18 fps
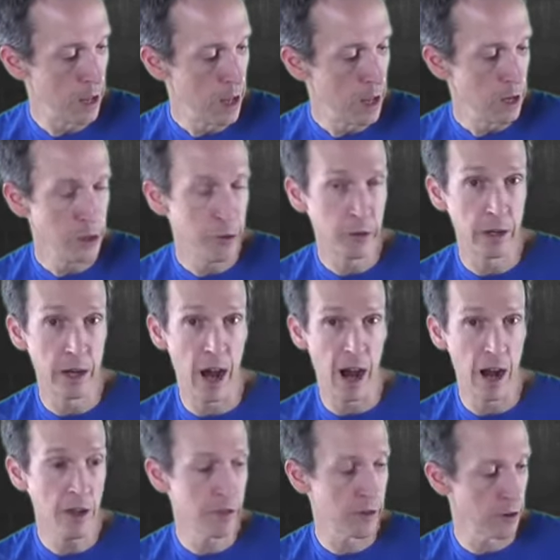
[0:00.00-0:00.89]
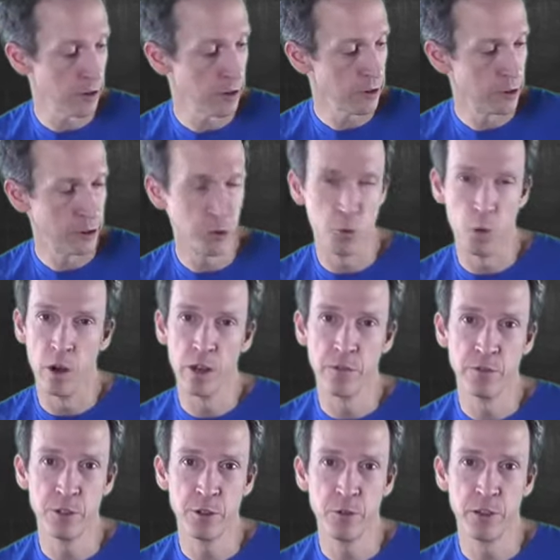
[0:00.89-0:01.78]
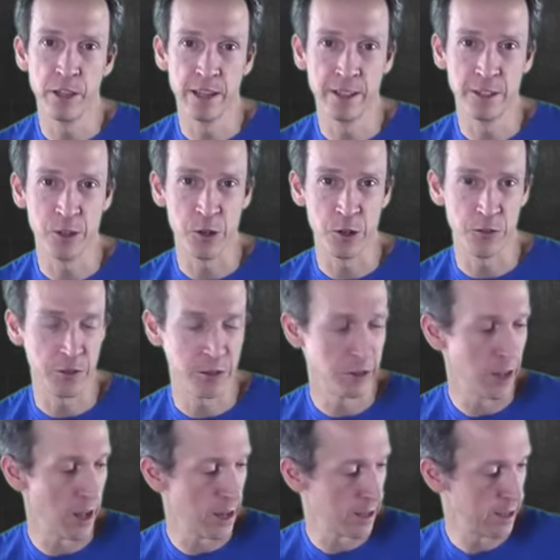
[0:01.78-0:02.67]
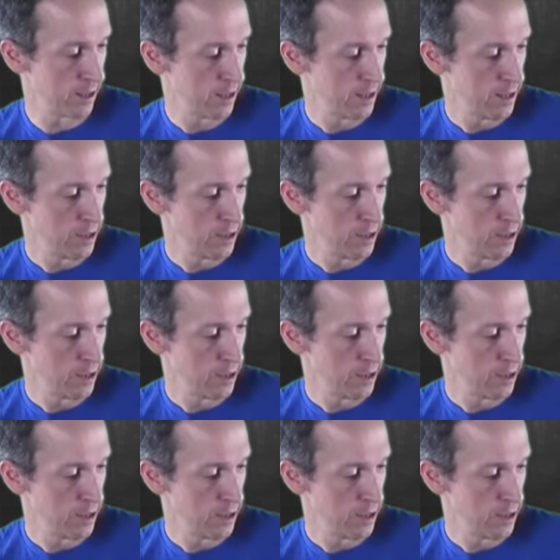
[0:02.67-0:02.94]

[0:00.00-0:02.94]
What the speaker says: you can either do one of 2 things here if you'd like.